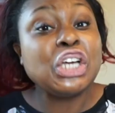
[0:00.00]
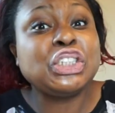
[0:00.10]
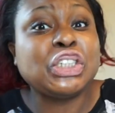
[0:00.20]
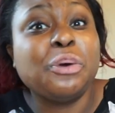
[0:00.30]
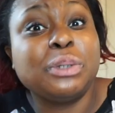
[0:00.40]

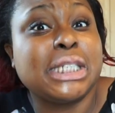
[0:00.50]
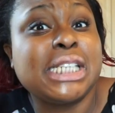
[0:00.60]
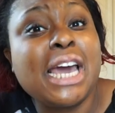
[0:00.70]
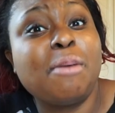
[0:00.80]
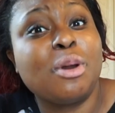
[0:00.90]
So
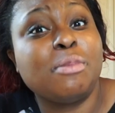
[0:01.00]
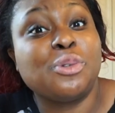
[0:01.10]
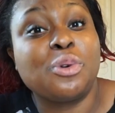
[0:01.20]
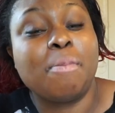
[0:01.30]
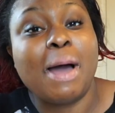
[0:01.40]
today I'm going to be
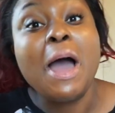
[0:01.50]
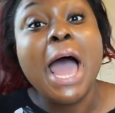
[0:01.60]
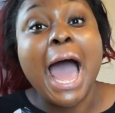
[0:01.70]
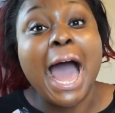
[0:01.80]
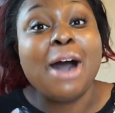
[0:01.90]
talking about
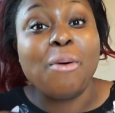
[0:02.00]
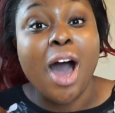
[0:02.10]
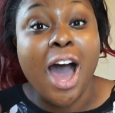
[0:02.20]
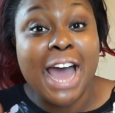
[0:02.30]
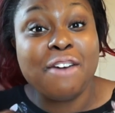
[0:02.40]
how
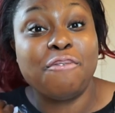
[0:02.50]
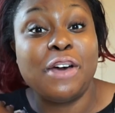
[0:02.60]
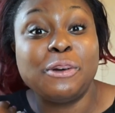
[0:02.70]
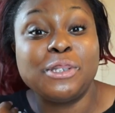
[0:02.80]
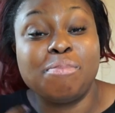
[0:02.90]
I
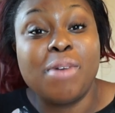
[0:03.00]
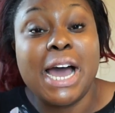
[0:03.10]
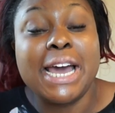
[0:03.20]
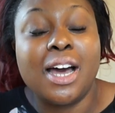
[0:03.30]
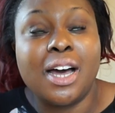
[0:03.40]
failed
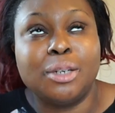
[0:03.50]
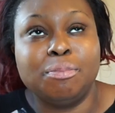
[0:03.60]
my